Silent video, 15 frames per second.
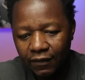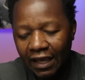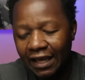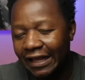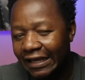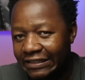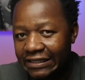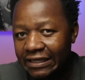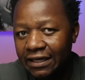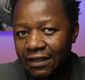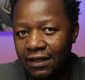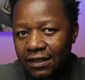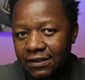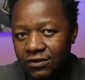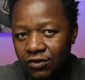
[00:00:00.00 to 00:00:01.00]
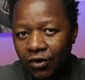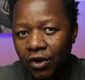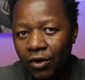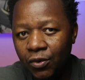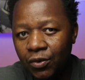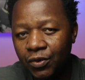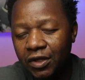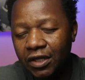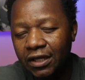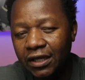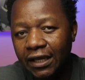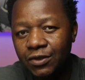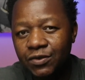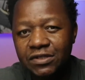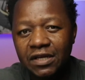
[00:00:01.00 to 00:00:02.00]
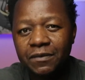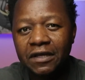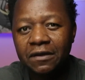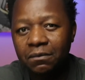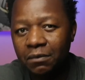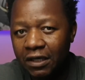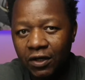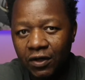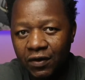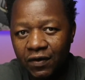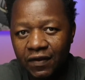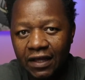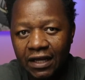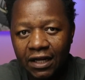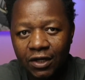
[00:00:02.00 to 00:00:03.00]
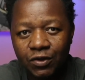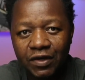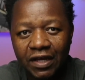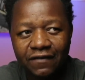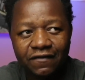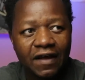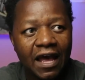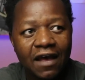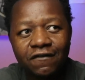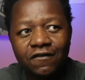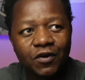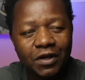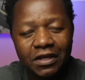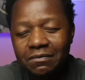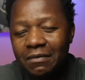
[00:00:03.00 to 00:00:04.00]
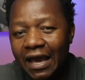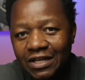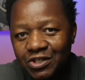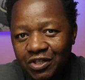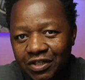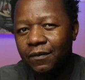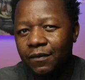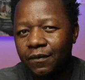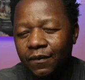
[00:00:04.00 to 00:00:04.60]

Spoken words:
an idea that has grown into something bigger that I could have ever imagined.